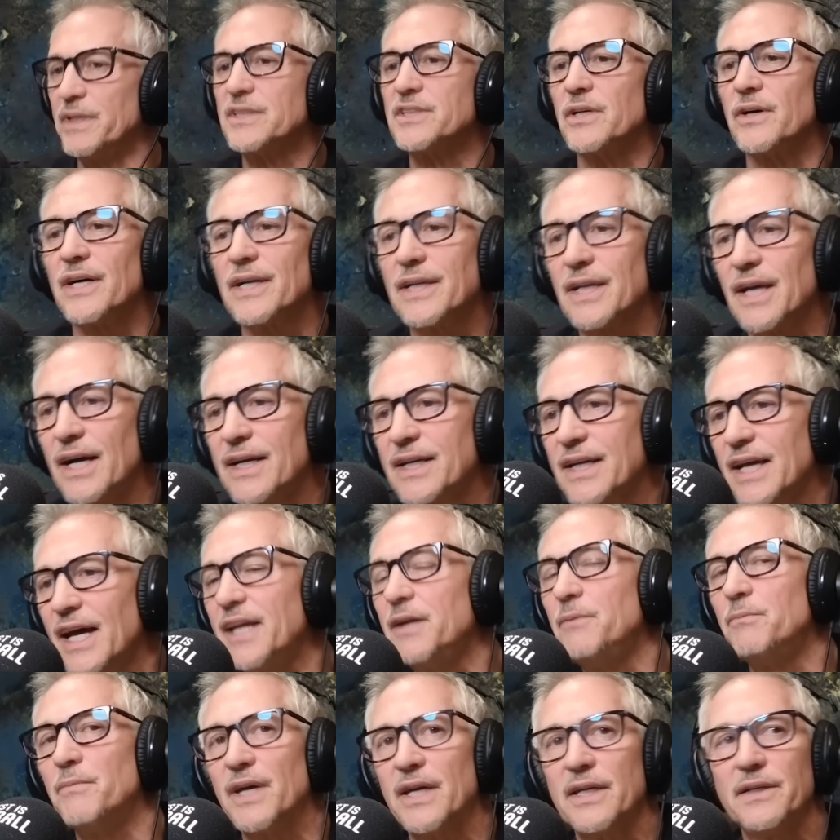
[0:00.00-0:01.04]
So I, I
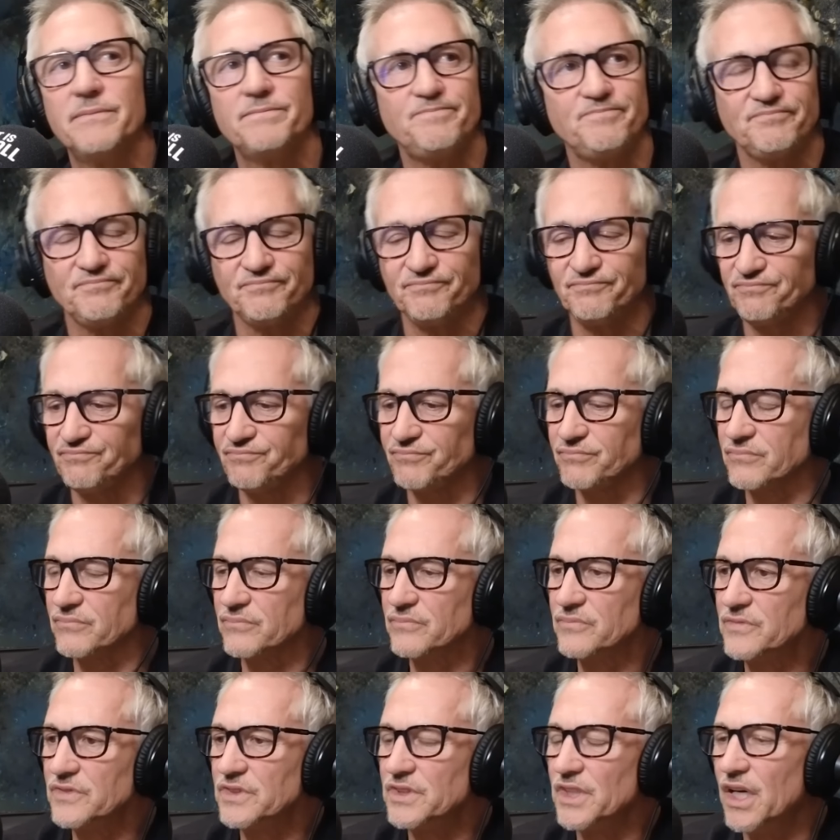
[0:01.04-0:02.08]
came in
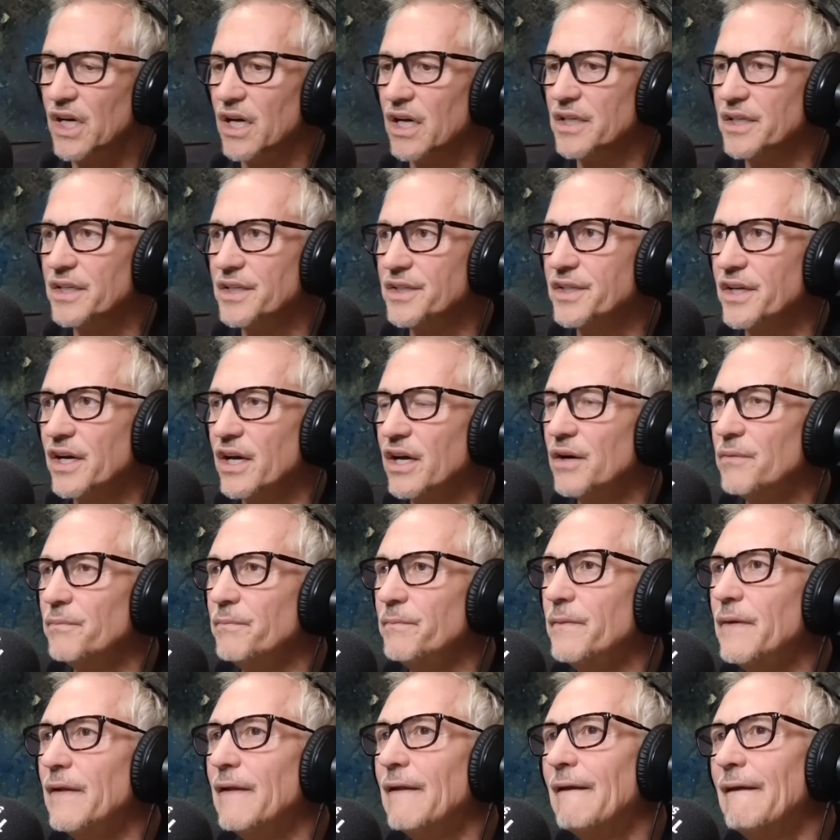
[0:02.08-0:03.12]
and um,